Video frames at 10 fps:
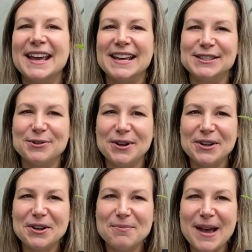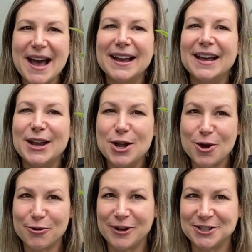is going to come back,
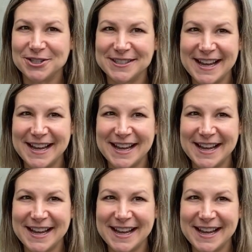no questions